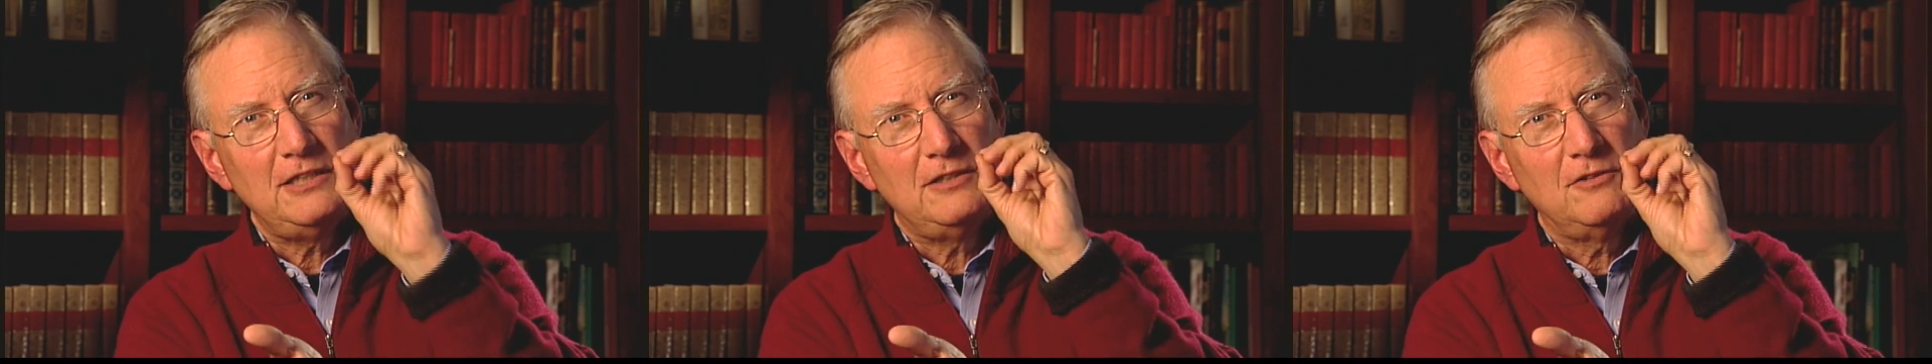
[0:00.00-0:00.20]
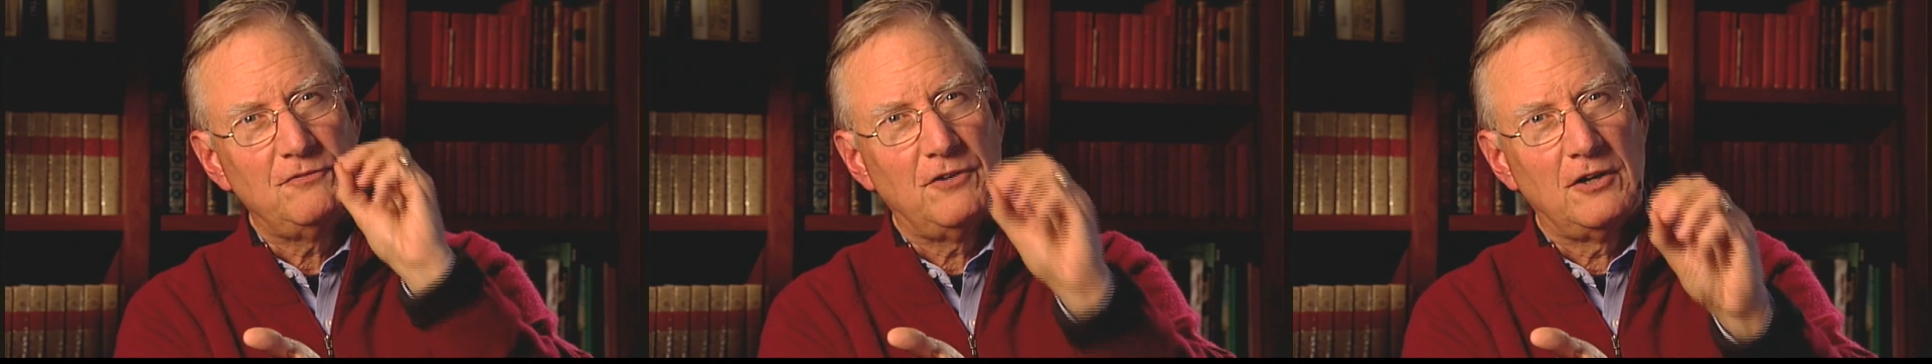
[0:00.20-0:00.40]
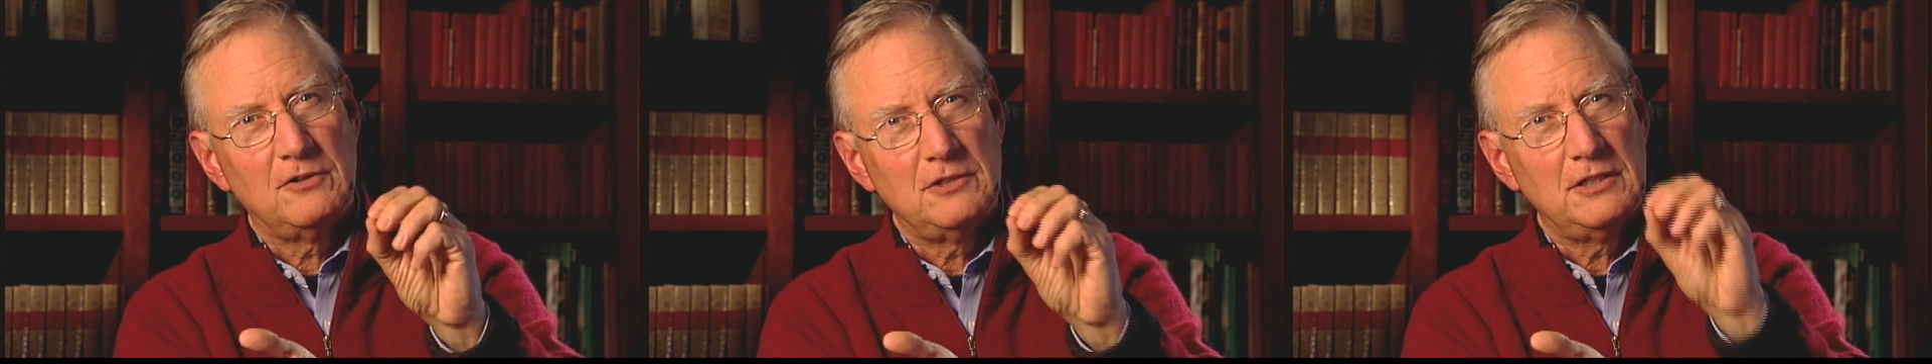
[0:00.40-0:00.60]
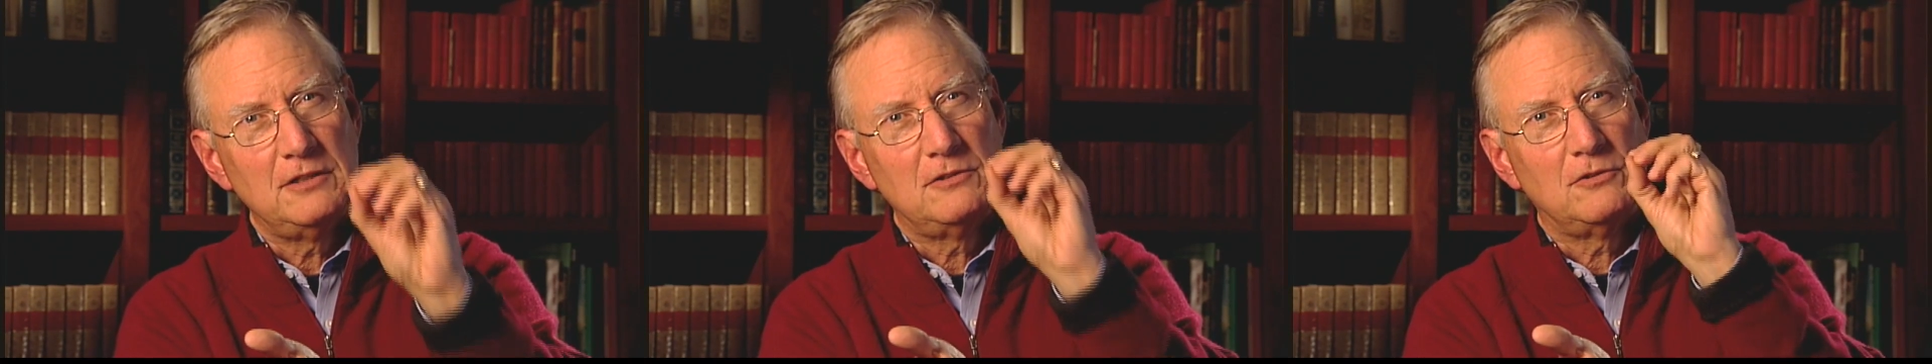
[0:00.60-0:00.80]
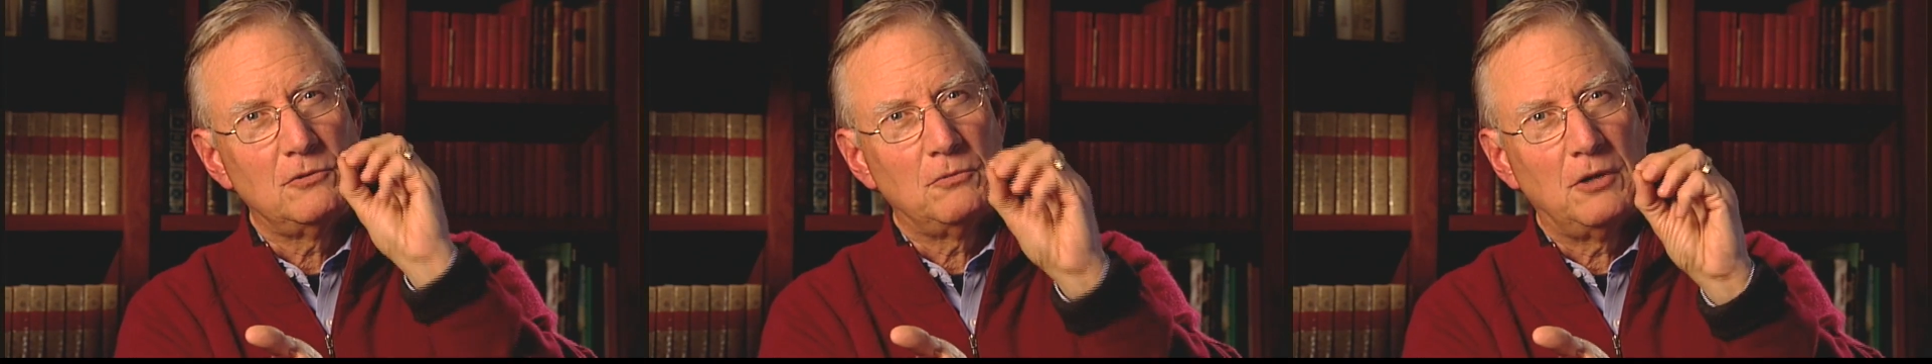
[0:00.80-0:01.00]

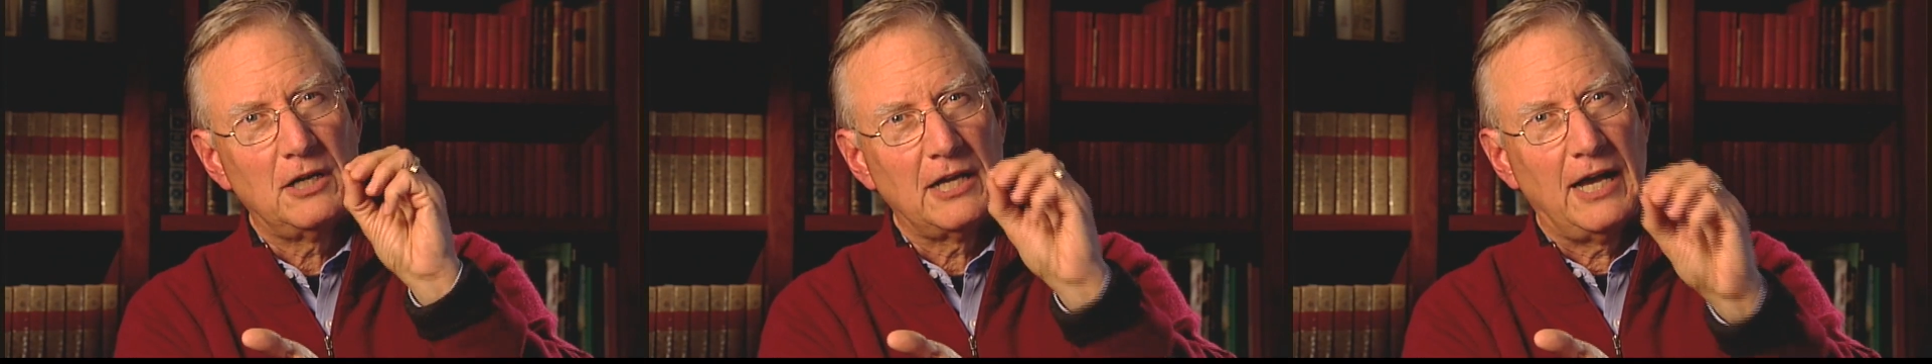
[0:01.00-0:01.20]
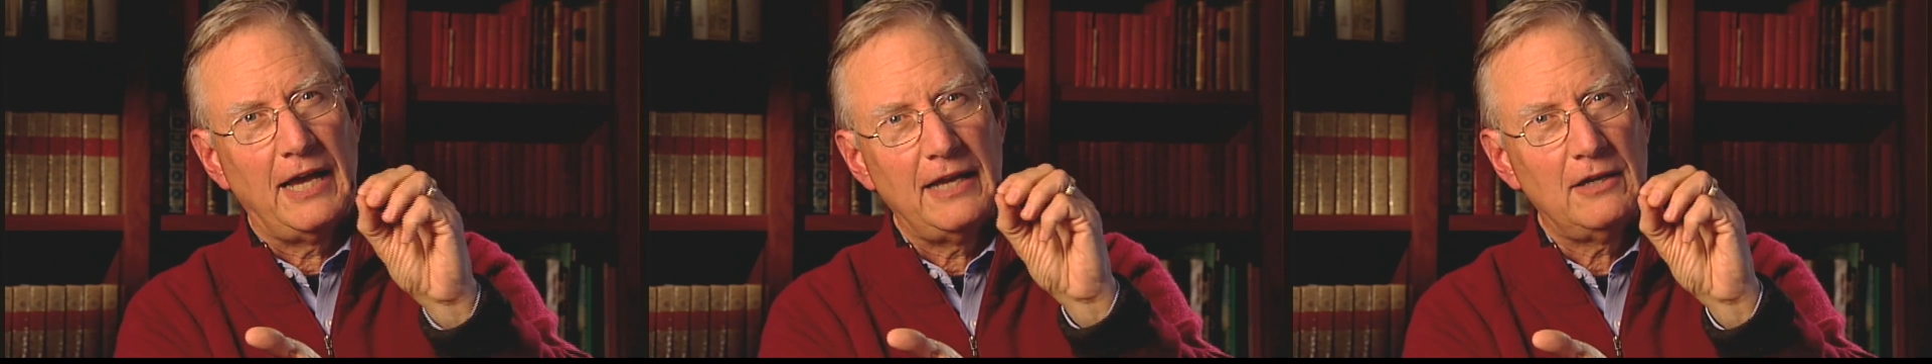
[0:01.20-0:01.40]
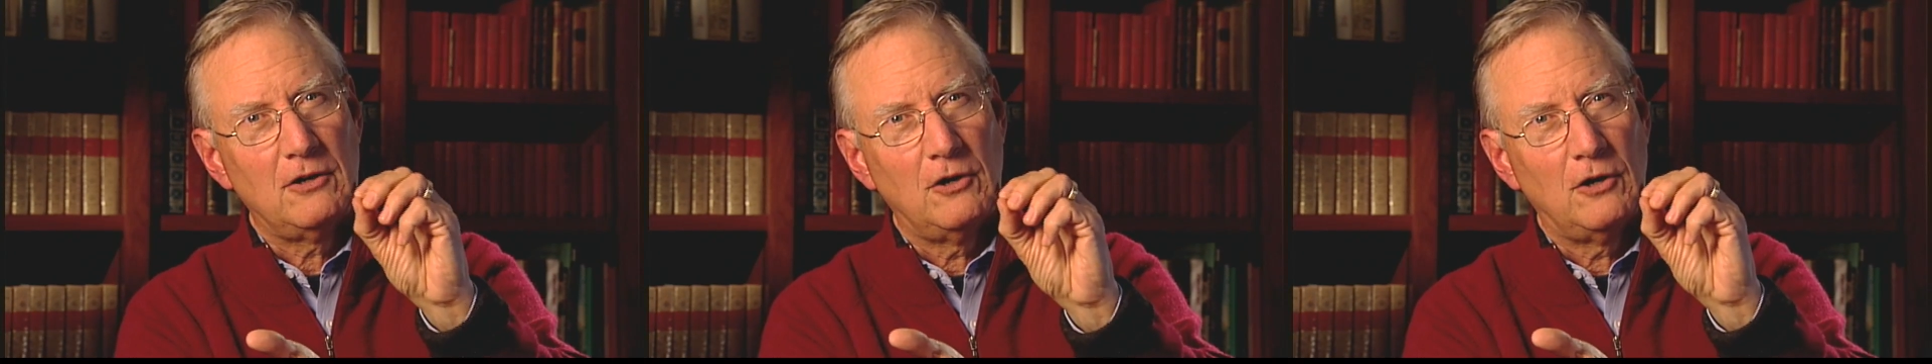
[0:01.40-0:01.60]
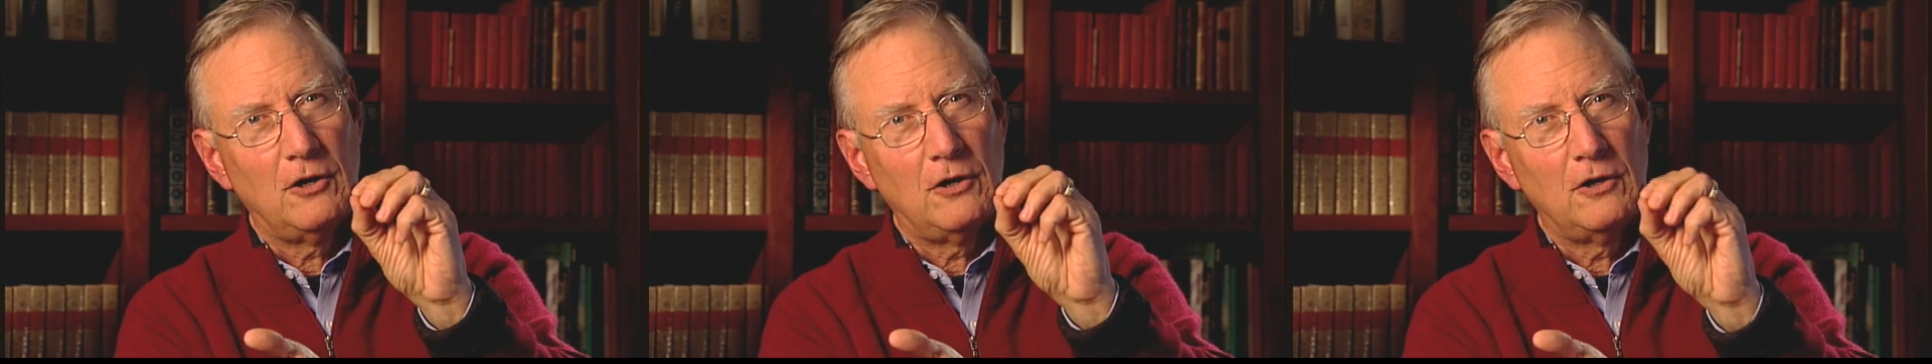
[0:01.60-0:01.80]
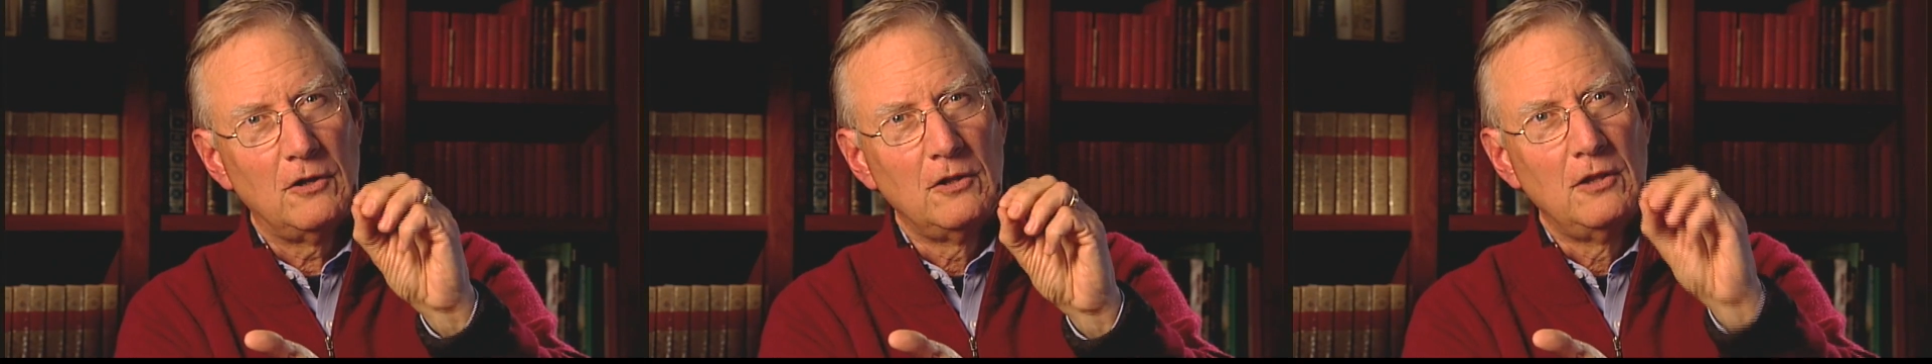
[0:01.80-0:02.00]
devoted to what I
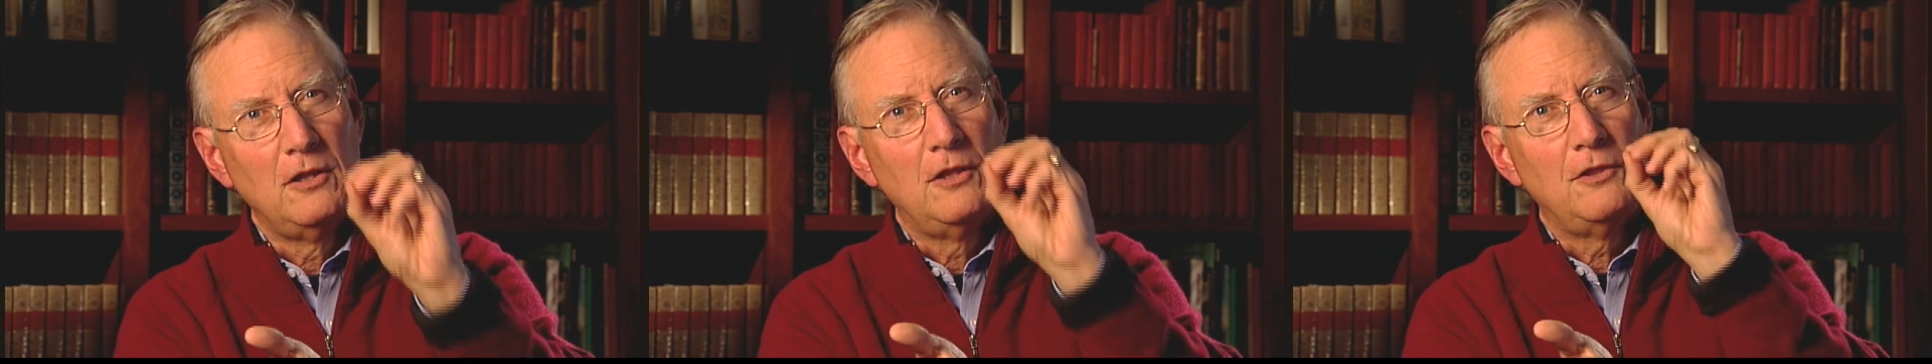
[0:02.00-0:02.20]
call